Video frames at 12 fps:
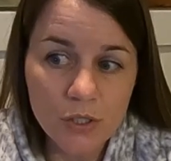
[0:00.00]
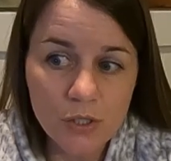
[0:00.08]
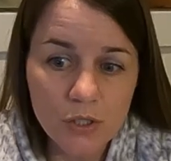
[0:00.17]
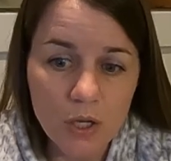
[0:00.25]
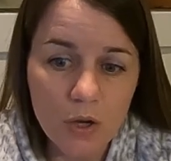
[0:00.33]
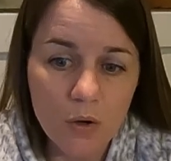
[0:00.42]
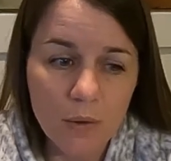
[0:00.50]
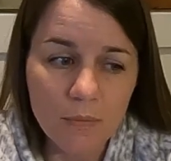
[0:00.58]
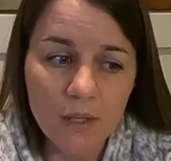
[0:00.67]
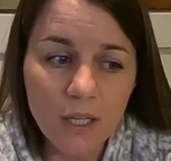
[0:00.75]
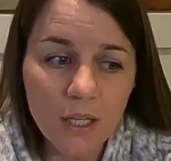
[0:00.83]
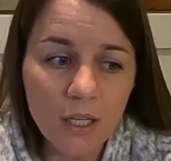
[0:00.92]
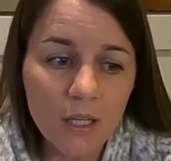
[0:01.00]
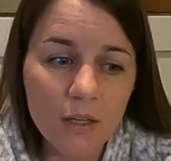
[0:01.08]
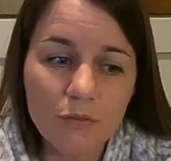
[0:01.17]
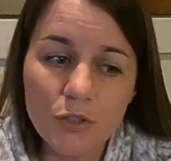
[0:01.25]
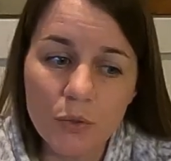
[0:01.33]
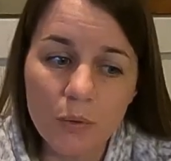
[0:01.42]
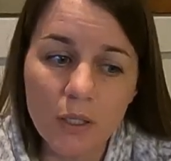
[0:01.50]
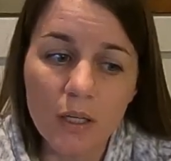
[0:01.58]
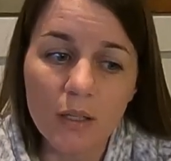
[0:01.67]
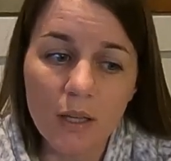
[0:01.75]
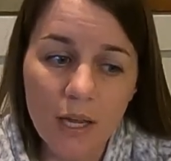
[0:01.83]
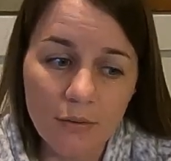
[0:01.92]
So I'm thinking of doing
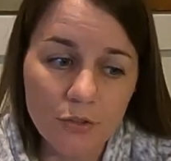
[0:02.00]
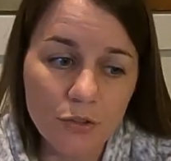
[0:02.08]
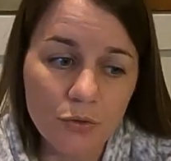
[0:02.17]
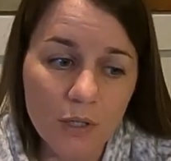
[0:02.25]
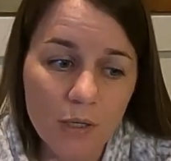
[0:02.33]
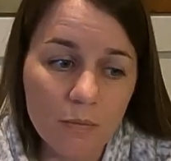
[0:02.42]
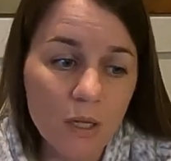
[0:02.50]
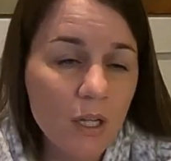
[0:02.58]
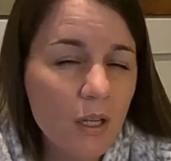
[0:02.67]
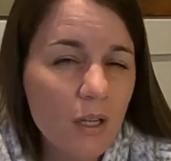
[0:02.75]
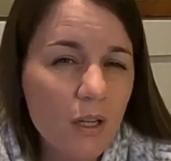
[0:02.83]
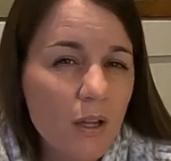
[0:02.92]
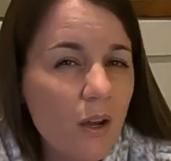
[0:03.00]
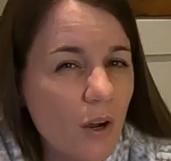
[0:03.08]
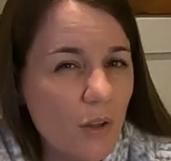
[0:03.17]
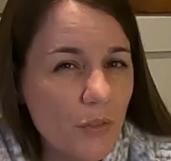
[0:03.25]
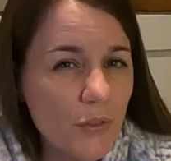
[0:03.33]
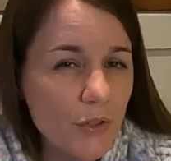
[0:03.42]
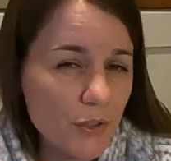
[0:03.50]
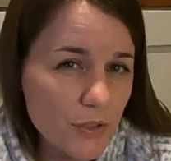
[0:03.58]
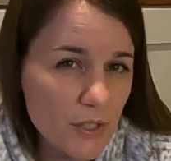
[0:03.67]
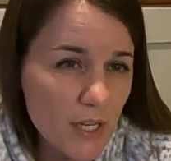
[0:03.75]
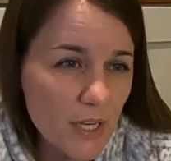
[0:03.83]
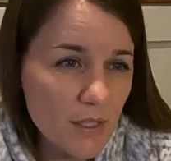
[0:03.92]
a live stream on
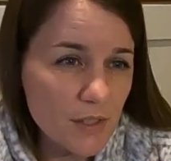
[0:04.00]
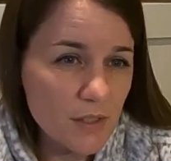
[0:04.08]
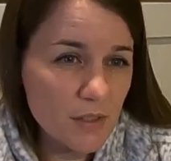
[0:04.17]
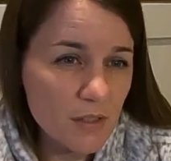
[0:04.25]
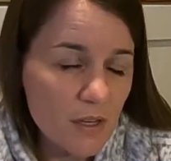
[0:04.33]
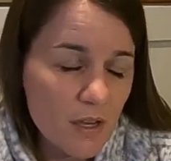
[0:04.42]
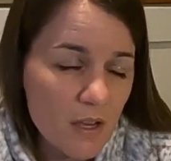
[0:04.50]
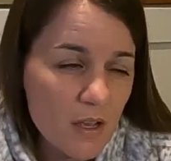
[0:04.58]
Thursdays.